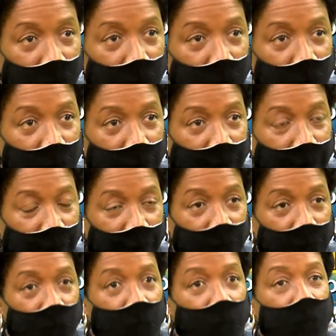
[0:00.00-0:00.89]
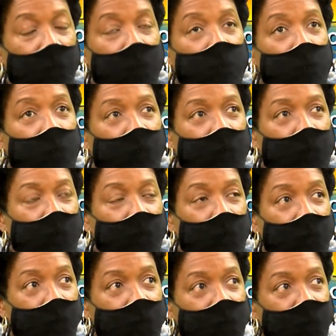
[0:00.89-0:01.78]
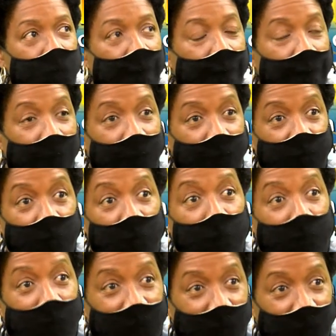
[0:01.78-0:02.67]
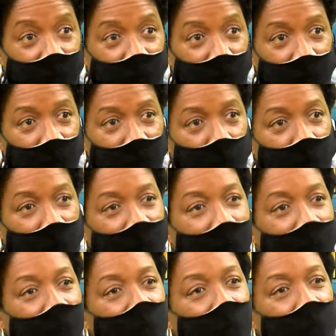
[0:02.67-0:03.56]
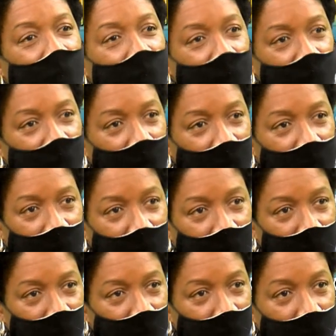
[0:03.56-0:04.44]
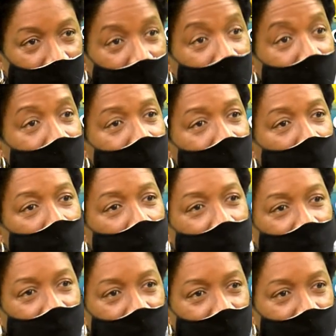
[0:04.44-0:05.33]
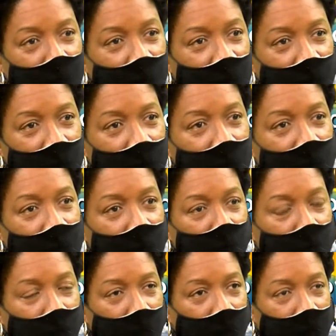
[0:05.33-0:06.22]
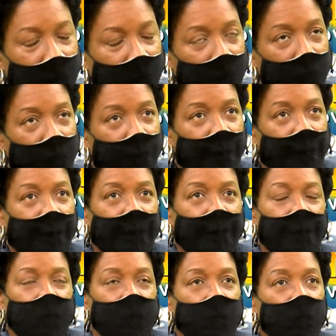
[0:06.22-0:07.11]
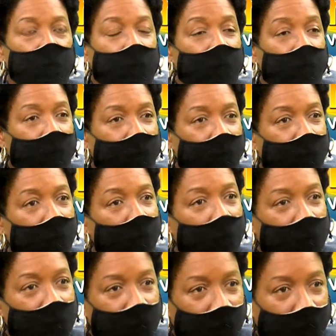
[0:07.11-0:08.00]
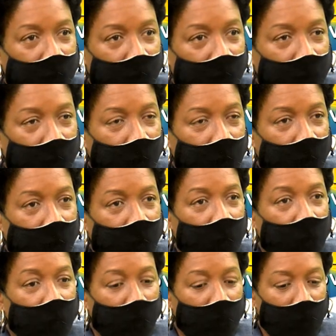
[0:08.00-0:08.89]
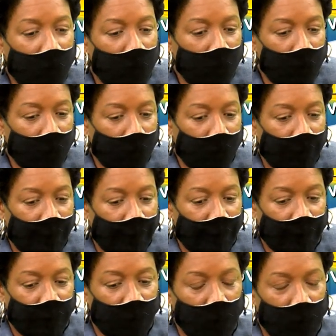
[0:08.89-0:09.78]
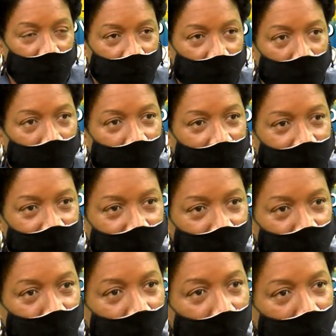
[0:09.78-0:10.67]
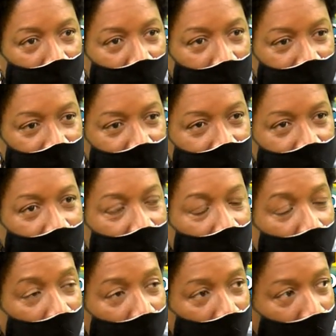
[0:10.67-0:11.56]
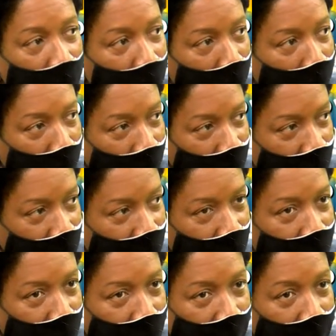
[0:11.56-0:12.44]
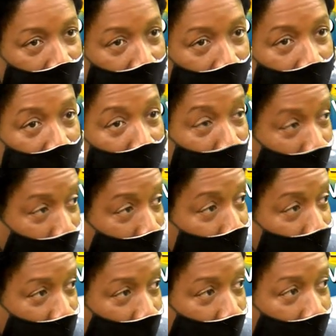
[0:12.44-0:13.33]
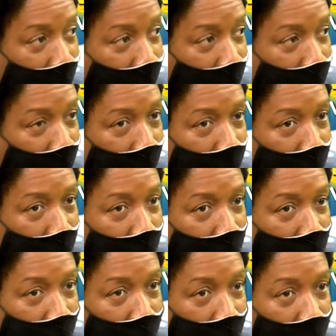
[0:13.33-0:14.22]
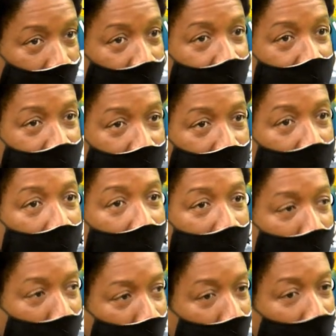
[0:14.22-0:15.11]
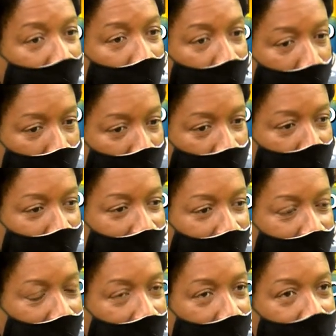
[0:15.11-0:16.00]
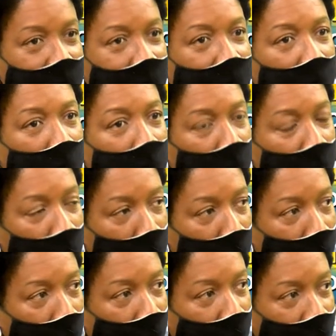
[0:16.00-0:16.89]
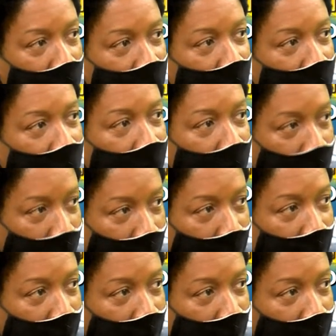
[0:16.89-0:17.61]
Mm-hmm. So the important thing is, and from my office, we advocate for that. Citizen participation is important. So we look at the budget. Now remember, the budget passes through a process, and on completion, it becomes law. Mm-hmm. It comes back as an appropriation.